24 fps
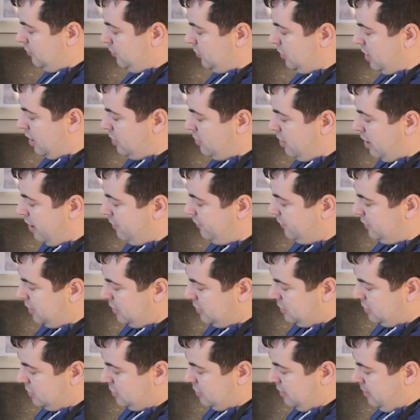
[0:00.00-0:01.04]
Then you have
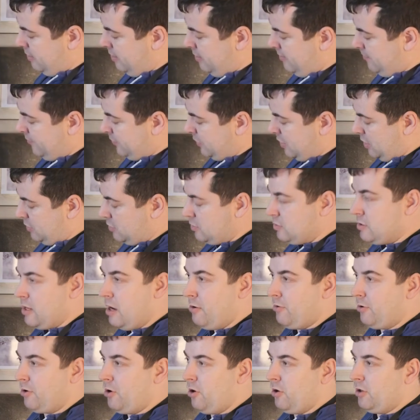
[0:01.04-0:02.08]
this. This is
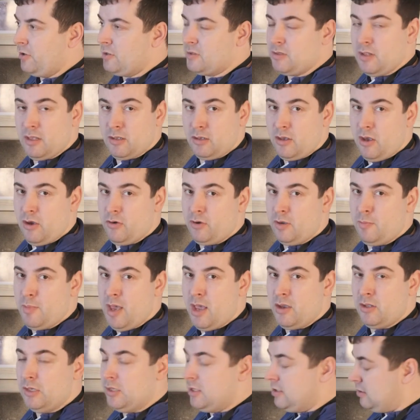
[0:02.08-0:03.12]
now a curry
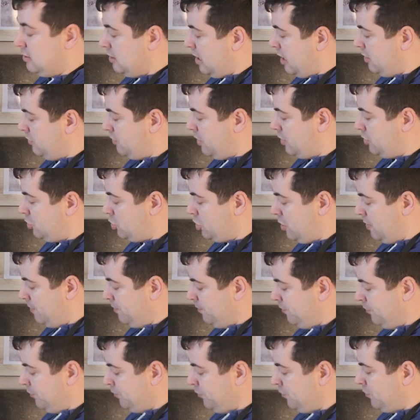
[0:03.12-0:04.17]
mayonnaise sandwich,
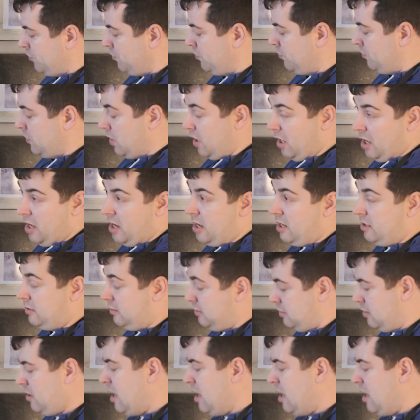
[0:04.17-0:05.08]
and